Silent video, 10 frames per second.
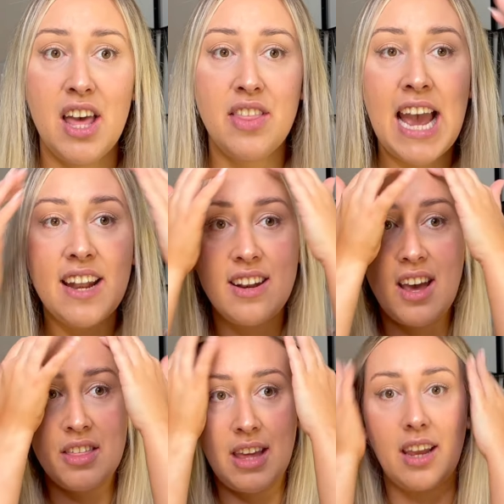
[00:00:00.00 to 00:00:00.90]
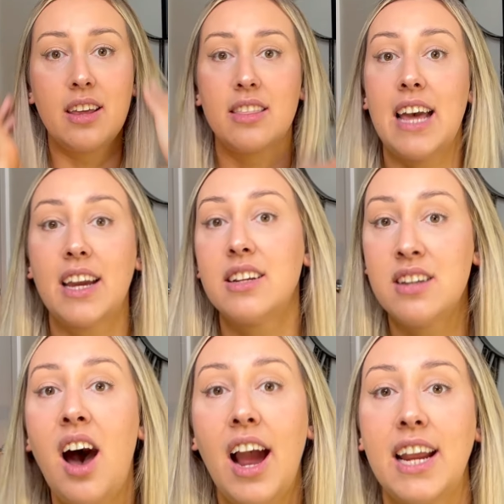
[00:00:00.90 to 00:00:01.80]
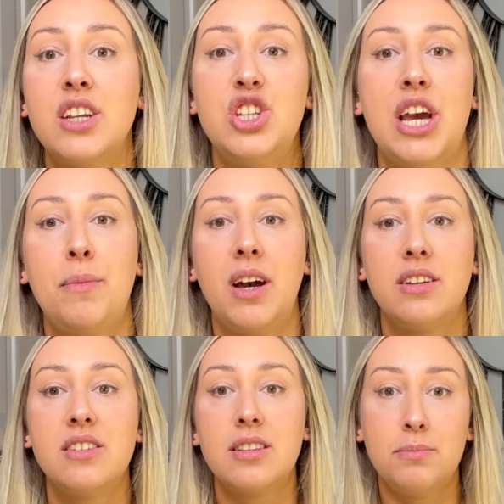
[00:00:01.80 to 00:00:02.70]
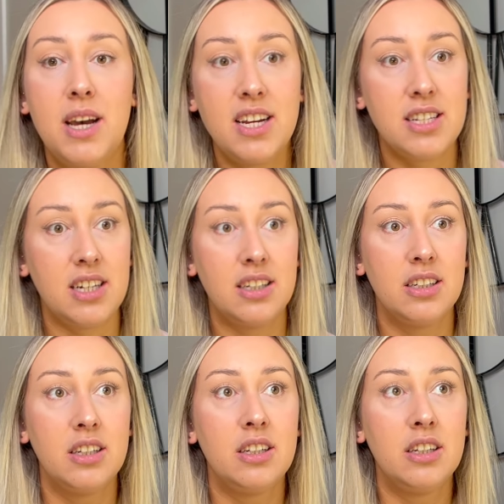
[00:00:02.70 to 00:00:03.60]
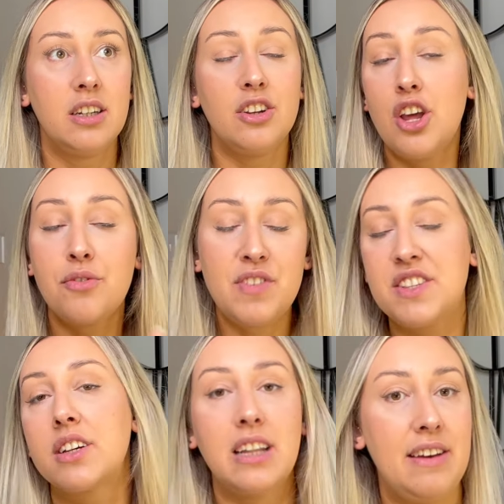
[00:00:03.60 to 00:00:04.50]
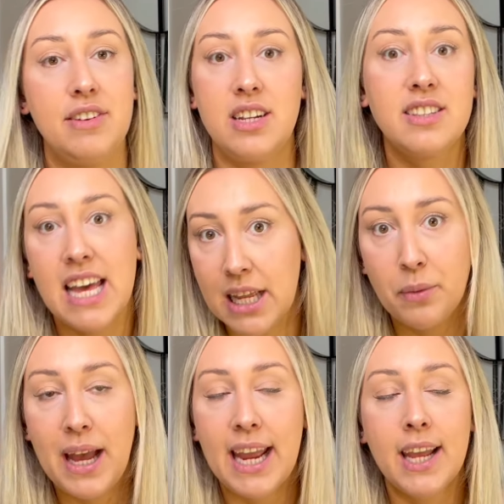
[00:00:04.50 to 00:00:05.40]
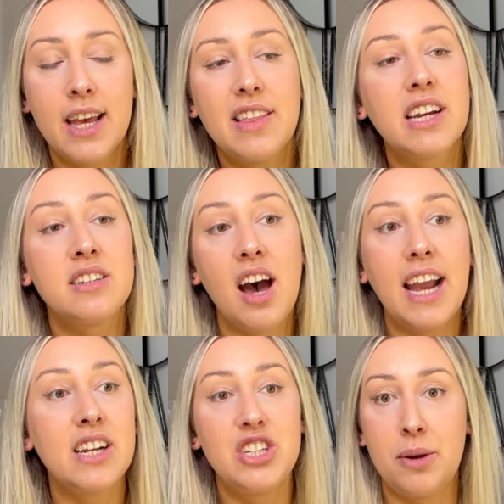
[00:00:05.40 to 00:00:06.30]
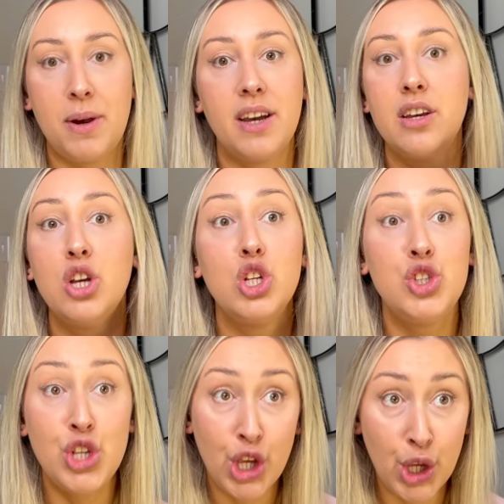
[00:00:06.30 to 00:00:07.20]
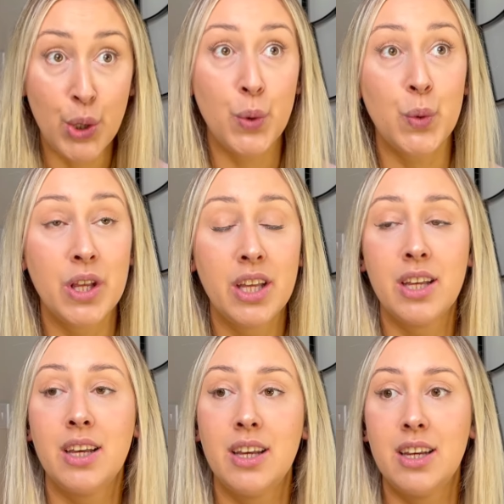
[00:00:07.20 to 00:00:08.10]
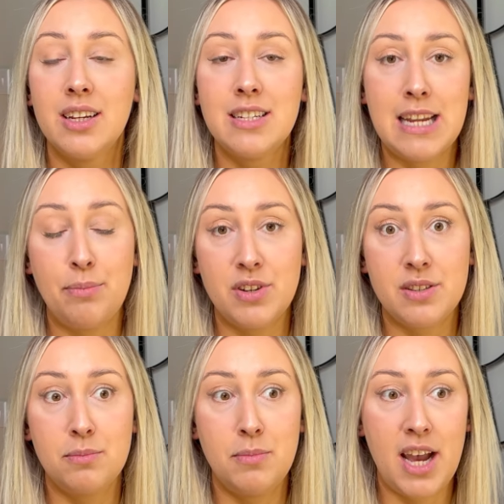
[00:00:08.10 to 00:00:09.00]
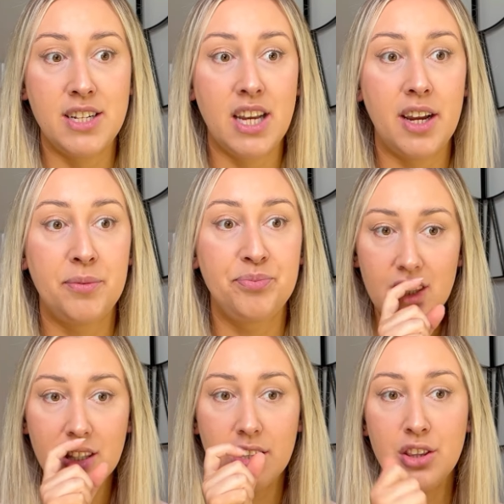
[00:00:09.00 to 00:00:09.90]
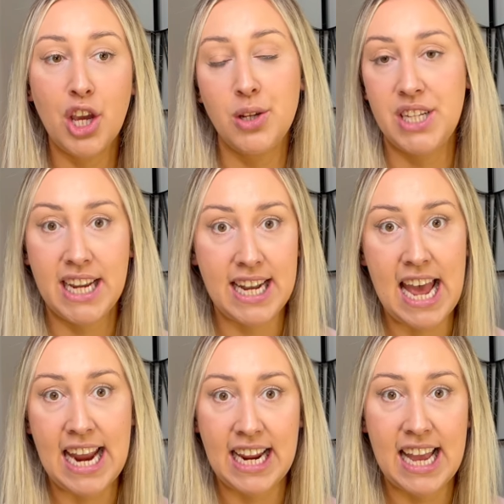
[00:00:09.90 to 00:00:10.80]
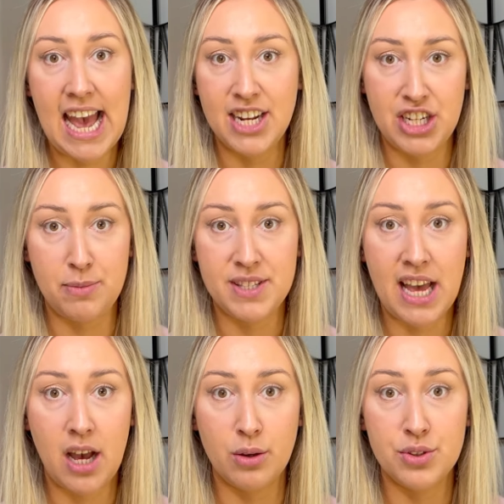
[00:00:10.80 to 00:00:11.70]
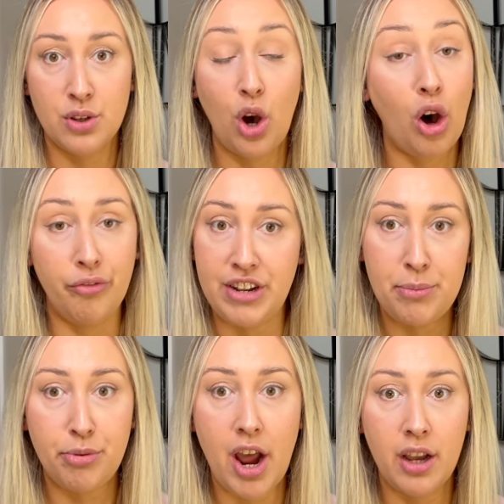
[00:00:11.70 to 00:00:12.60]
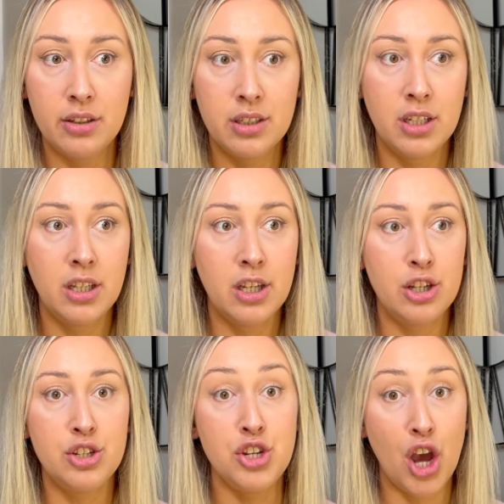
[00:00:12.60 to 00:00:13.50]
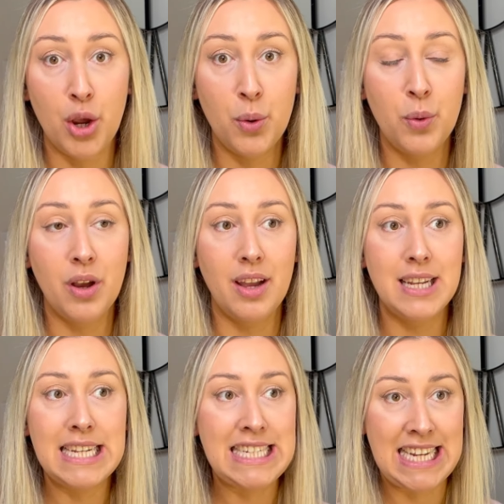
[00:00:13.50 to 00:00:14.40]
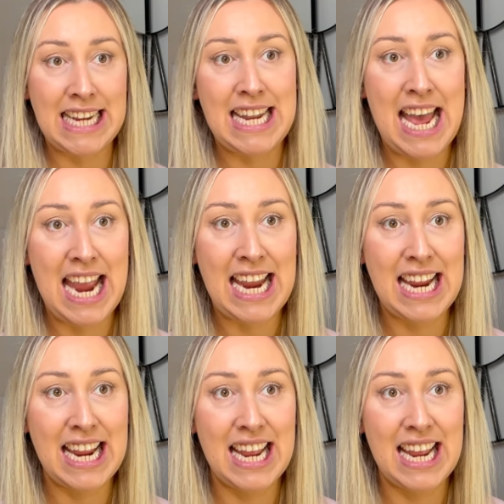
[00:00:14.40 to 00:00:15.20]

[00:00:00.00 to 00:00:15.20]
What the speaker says: they had nothing that could tie Jemma to the murder. No physical evidence, anyway, that could tie Jemma to Deborah's murder. No DNA at Jemma's house of Deborah. No DNA